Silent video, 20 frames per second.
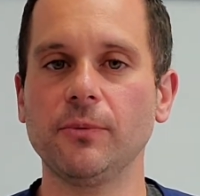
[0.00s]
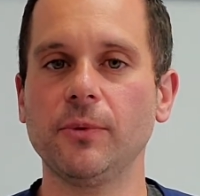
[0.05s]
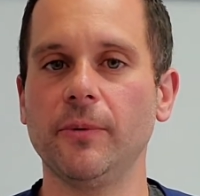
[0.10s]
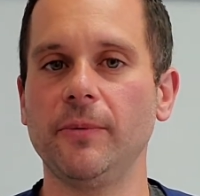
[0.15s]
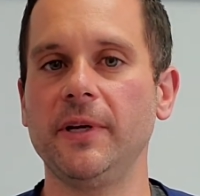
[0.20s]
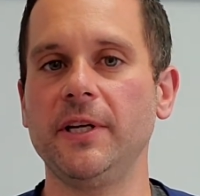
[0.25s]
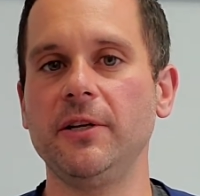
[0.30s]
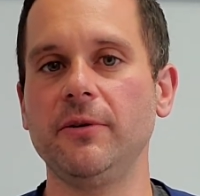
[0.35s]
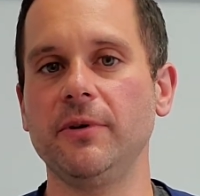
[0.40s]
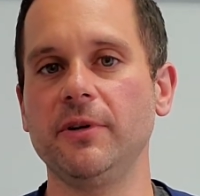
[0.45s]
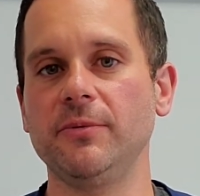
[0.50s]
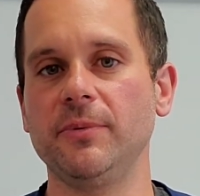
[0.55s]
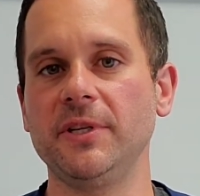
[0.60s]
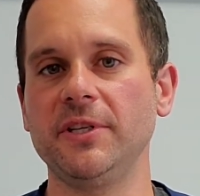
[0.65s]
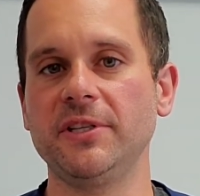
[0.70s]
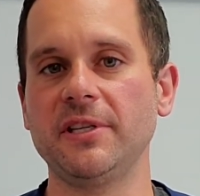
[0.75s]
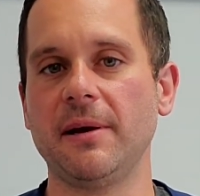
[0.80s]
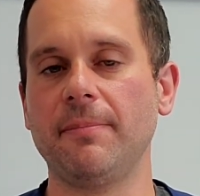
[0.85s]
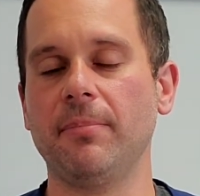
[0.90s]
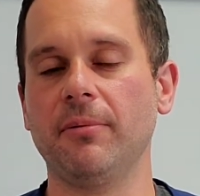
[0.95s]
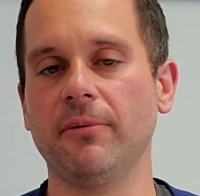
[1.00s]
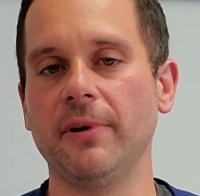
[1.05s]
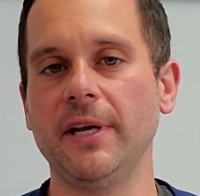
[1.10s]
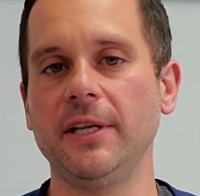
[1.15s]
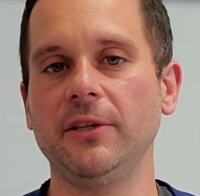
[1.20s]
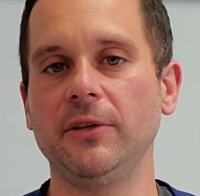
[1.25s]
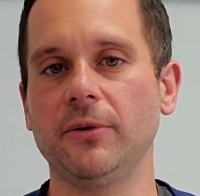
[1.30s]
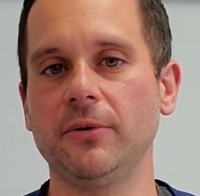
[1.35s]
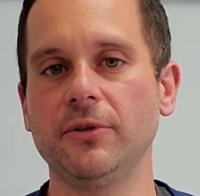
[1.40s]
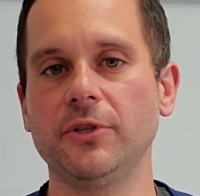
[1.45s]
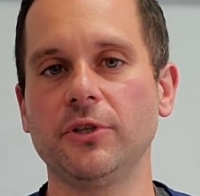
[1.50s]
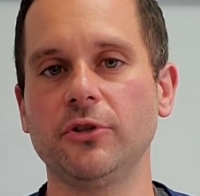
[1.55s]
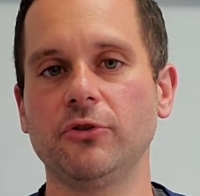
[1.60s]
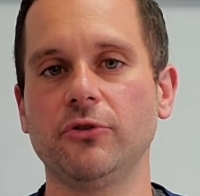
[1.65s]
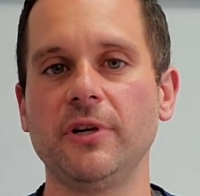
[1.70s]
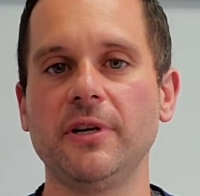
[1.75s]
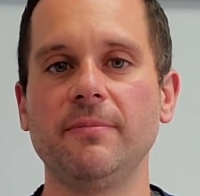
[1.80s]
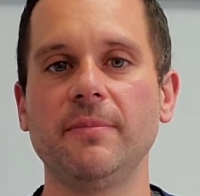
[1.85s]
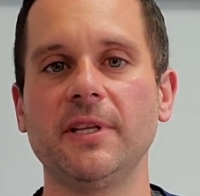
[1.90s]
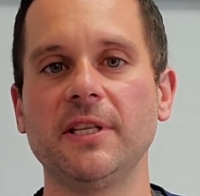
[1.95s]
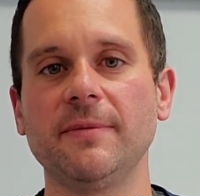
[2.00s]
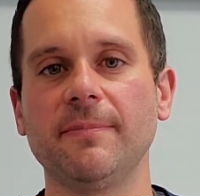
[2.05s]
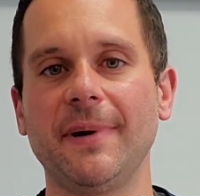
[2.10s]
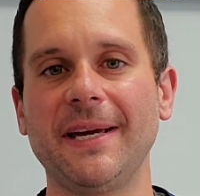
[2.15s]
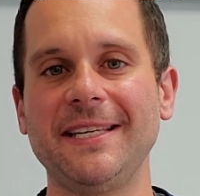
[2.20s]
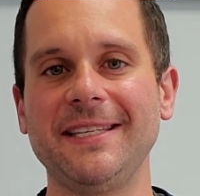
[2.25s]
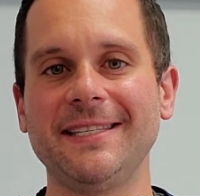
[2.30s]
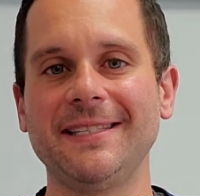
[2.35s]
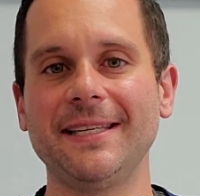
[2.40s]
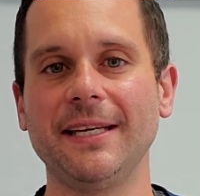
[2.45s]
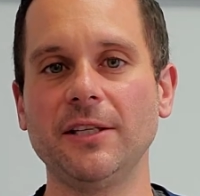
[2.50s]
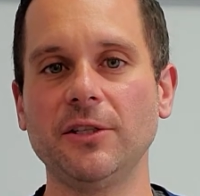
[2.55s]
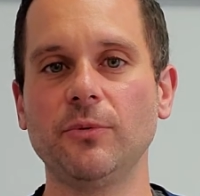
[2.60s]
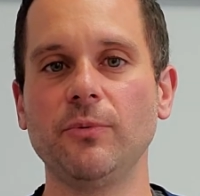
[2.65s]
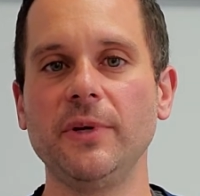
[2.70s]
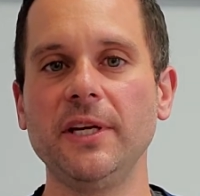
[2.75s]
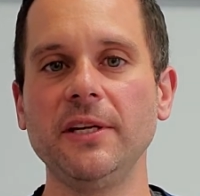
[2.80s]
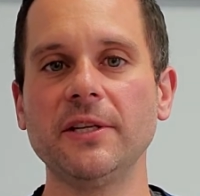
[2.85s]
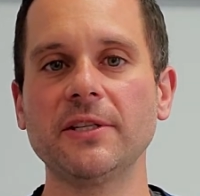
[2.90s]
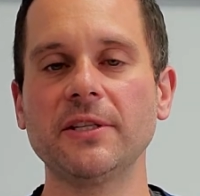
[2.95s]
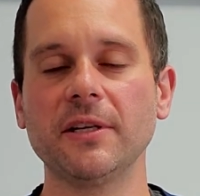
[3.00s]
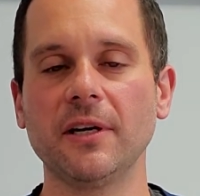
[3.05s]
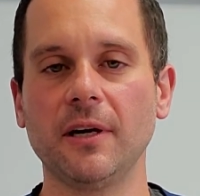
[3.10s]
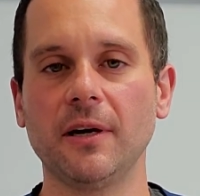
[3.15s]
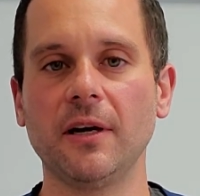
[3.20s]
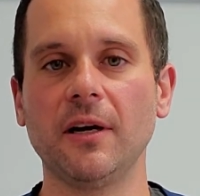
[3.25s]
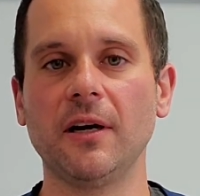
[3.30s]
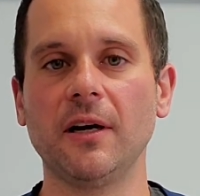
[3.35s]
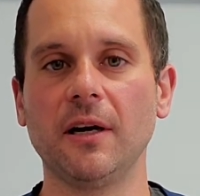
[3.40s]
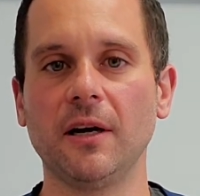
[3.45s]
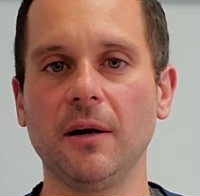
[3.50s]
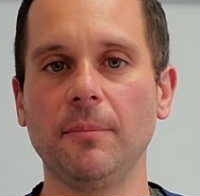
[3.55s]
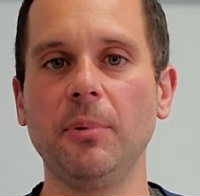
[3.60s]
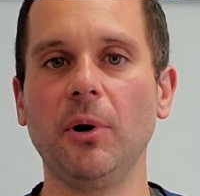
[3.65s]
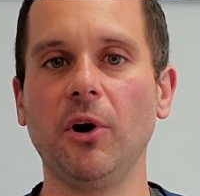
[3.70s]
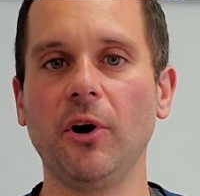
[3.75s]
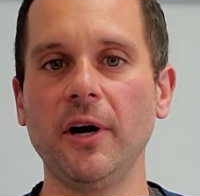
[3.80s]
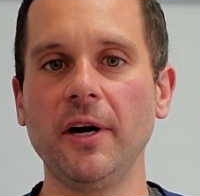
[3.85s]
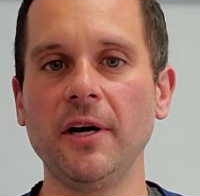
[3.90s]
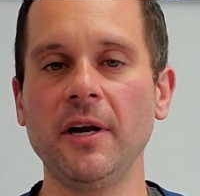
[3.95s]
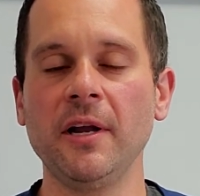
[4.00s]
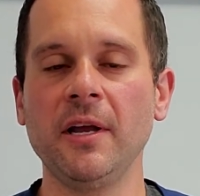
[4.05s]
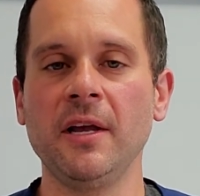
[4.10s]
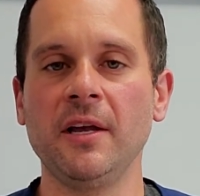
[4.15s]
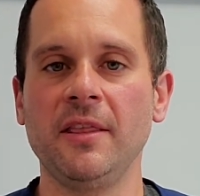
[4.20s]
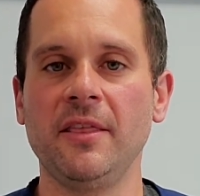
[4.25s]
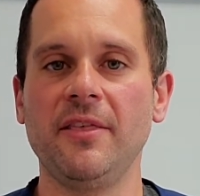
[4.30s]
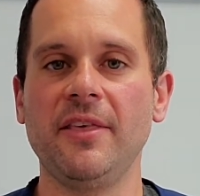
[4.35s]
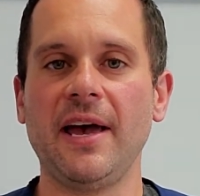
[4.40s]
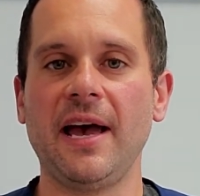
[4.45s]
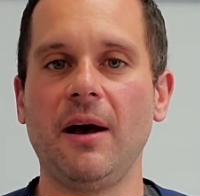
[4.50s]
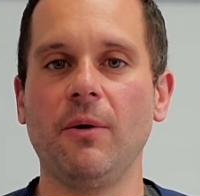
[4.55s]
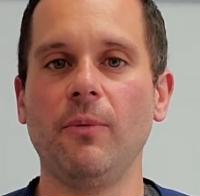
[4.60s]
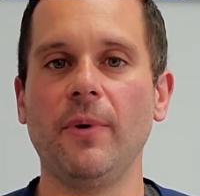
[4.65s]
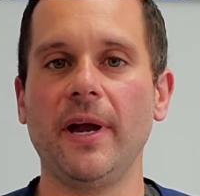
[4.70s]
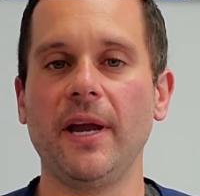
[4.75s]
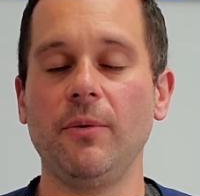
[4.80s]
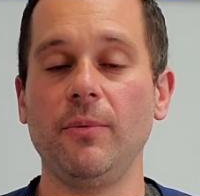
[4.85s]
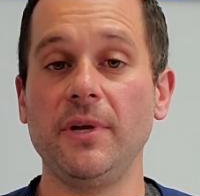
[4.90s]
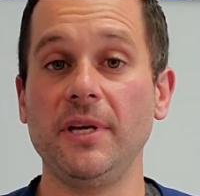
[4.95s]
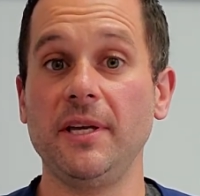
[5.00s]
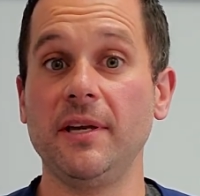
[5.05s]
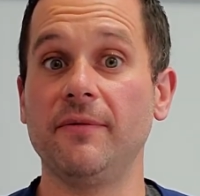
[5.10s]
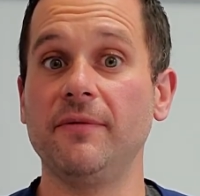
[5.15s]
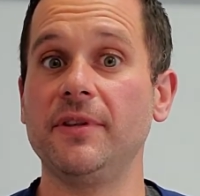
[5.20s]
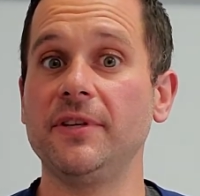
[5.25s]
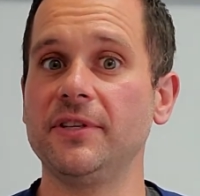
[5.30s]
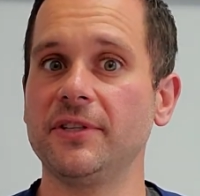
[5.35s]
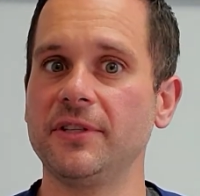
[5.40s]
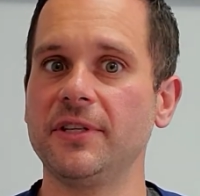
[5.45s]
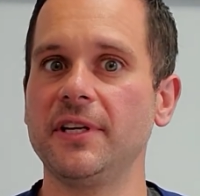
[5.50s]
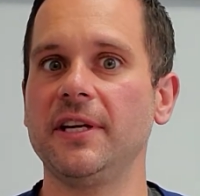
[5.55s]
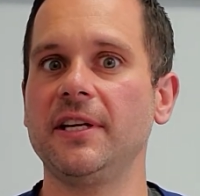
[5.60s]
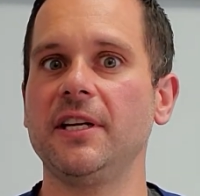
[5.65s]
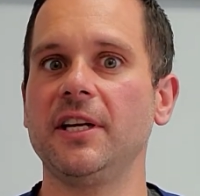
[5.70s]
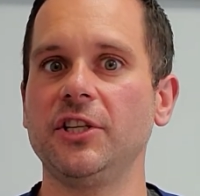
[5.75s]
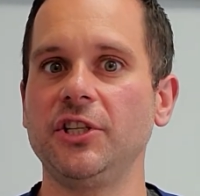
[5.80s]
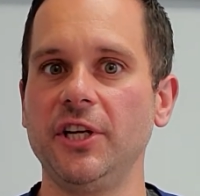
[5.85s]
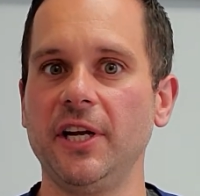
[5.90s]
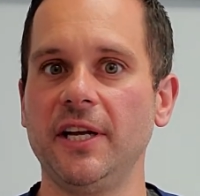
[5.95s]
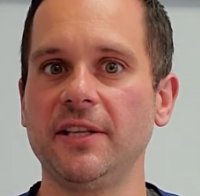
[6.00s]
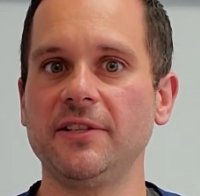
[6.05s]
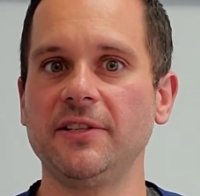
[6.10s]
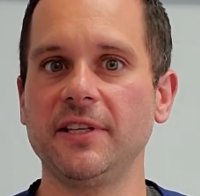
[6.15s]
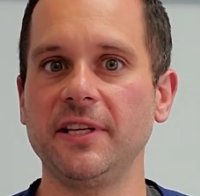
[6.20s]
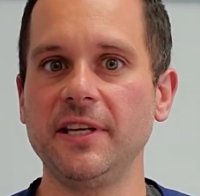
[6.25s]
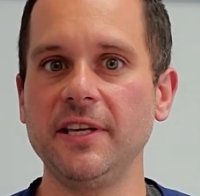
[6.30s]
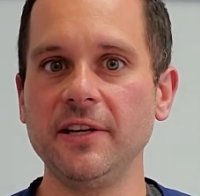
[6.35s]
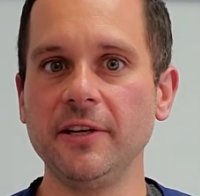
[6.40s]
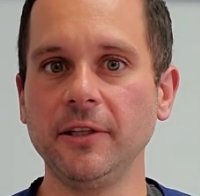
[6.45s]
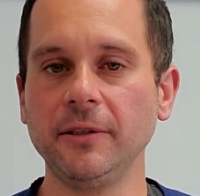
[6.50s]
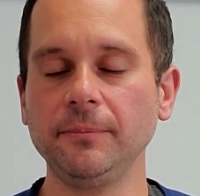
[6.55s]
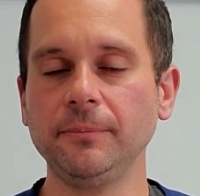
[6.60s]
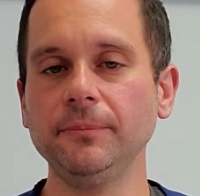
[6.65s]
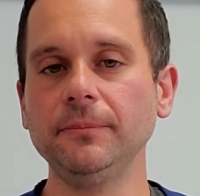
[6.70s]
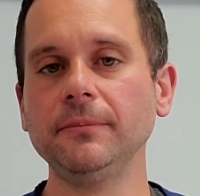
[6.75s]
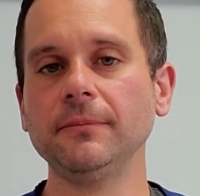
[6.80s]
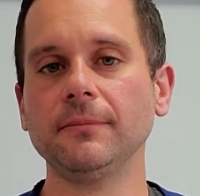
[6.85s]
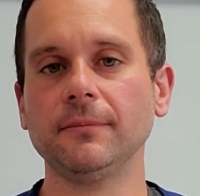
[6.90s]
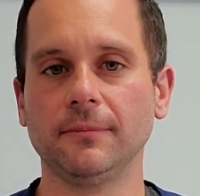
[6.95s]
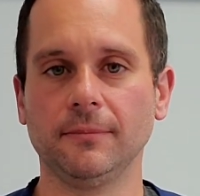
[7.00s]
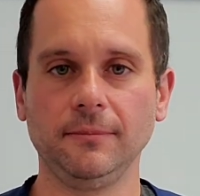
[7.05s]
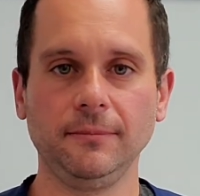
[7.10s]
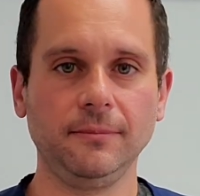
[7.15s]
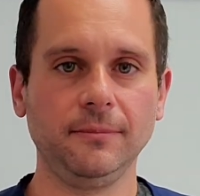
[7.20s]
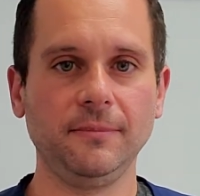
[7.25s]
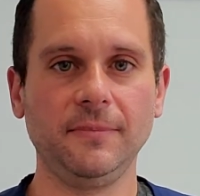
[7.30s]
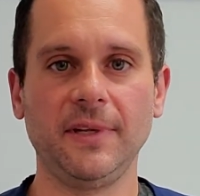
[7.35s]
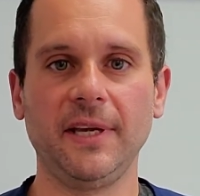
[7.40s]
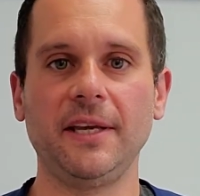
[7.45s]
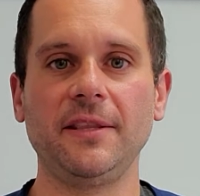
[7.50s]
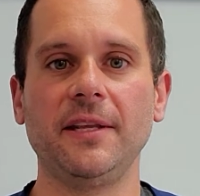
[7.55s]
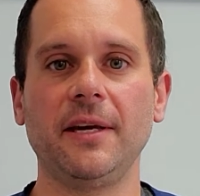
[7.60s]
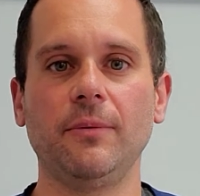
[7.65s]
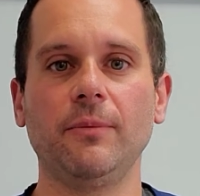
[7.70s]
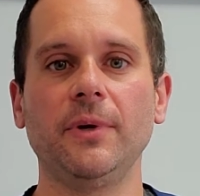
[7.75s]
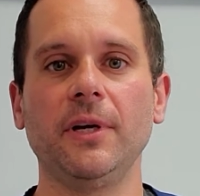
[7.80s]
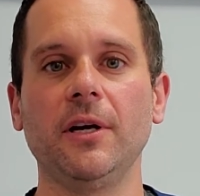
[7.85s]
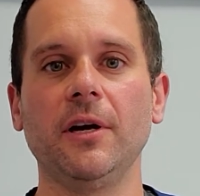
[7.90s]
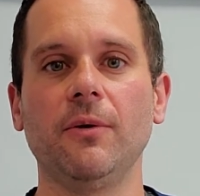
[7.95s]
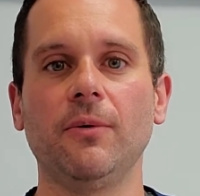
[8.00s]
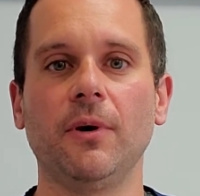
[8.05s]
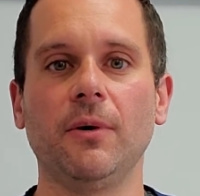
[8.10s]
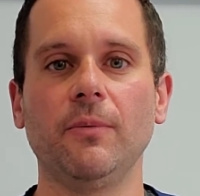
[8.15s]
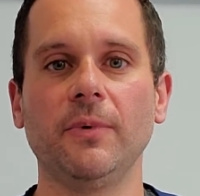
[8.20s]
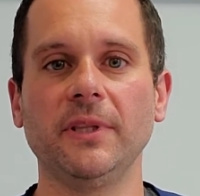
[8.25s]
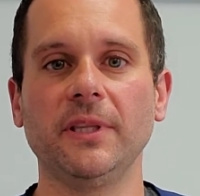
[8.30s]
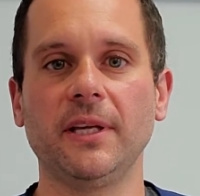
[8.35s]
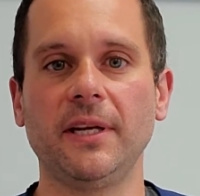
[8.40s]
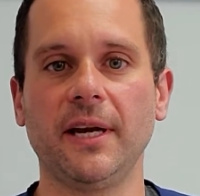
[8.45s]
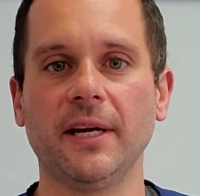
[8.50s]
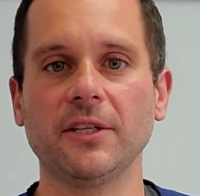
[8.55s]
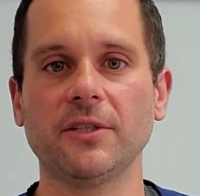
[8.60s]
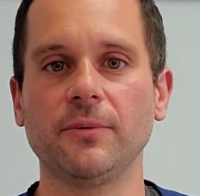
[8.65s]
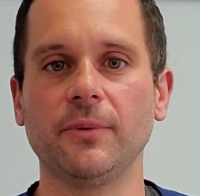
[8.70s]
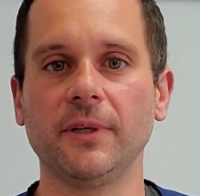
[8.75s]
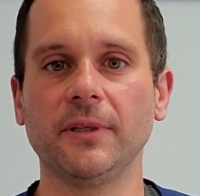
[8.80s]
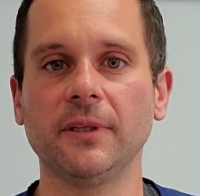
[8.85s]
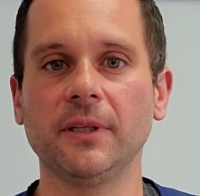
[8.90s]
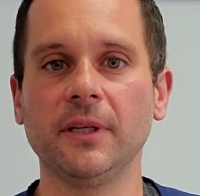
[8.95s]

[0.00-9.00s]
What we do is we separate those treatments by 6 weeks apart. That way we give the skin a chance to heal, and then we go on with the next one.